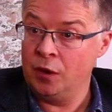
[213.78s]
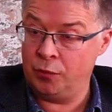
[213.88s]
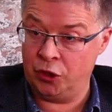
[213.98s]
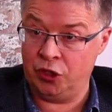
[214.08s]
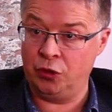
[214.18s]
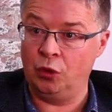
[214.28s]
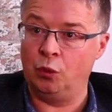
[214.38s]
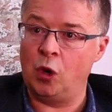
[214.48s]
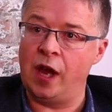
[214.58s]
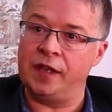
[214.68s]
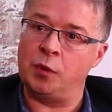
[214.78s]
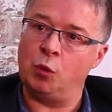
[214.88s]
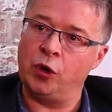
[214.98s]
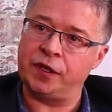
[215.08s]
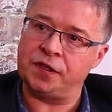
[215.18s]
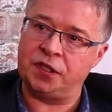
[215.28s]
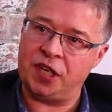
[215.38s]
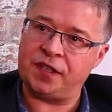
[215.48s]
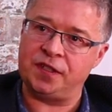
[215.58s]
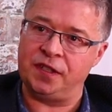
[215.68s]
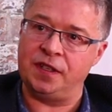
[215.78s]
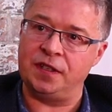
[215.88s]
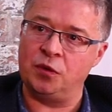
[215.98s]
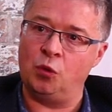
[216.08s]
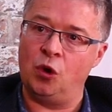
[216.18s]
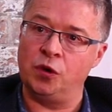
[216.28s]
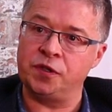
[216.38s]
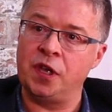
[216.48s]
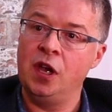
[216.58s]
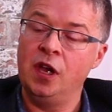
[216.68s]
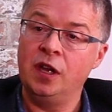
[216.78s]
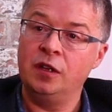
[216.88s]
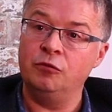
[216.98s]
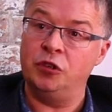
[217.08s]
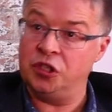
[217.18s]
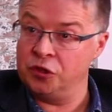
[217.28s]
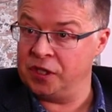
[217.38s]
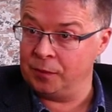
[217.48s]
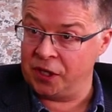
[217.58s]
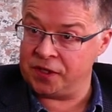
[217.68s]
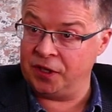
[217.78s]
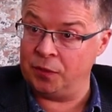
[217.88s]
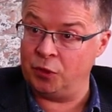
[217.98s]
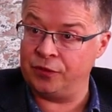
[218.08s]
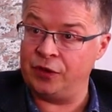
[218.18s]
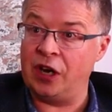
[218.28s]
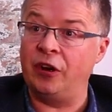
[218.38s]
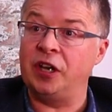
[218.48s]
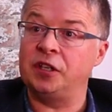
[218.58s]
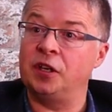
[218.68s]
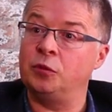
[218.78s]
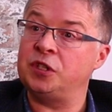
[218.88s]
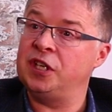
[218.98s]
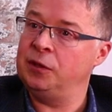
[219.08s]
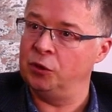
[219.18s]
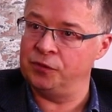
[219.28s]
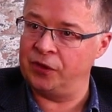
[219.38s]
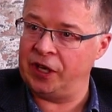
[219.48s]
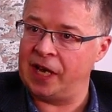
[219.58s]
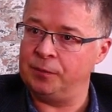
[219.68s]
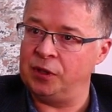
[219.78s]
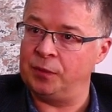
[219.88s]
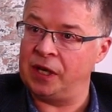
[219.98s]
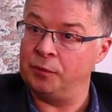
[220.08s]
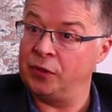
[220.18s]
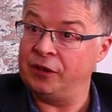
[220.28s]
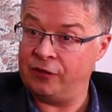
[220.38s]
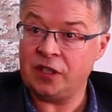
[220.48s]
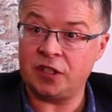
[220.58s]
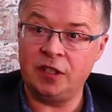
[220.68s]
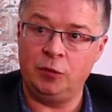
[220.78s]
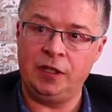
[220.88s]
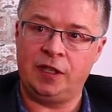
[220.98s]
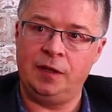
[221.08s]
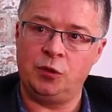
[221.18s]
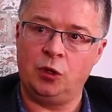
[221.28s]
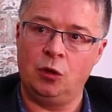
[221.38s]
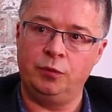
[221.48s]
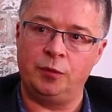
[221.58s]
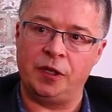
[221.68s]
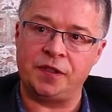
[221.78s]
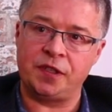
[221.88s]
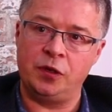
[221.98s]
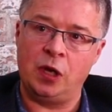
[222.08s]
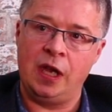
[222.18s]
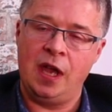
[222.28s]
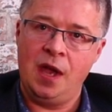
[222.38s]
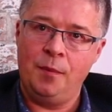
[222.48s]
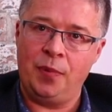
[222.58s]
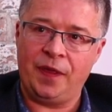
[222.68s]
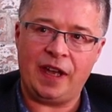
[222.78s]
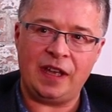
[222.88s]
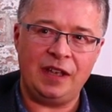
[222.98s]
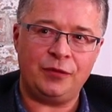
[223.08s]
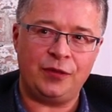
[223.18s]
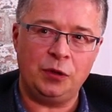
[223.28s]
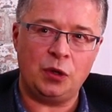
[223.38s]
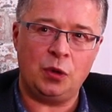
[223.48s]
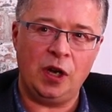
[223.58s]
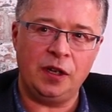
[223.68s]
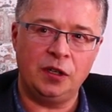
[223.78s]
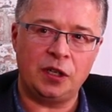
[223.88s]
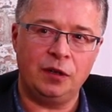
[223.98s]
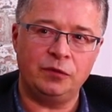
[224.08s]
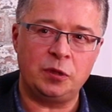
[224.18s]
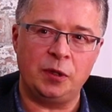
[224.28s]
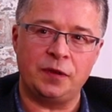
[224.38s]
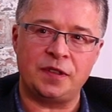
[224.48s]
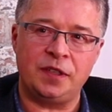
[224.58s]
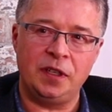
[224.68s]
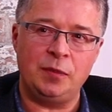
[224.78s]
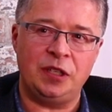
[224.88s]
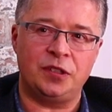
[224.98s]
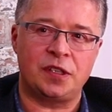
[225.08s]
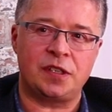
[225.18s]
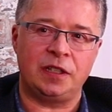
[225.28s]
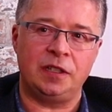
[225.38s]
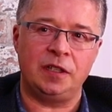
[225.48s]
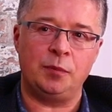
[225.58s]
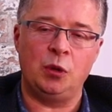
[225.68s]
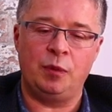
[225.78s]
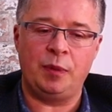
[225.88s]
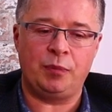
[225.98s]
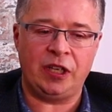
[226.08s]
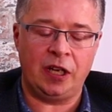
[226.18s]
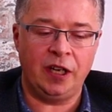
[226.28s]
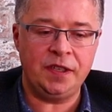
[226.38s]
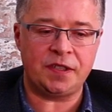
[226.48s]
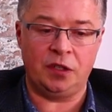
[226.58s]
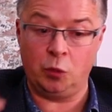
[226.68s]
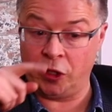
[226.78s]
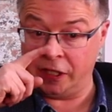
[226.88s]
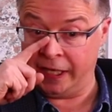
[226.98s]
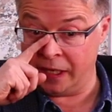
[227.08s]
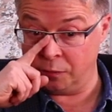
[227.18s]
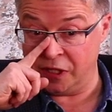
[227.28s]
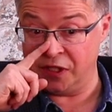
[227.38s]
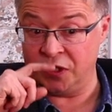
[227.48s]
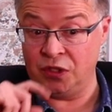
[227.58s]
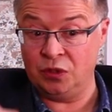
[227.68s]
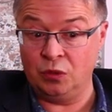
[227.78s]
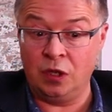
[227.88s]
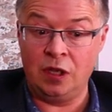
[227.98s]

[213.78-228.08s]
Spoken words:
push it all away. But what I suggested was reducing my time with Fairank, which he wasn't very happy about, but eventually we came to a compromise. It felt quite uncomfortable at the time, interestingly, but in hindsight, what it allowed me to do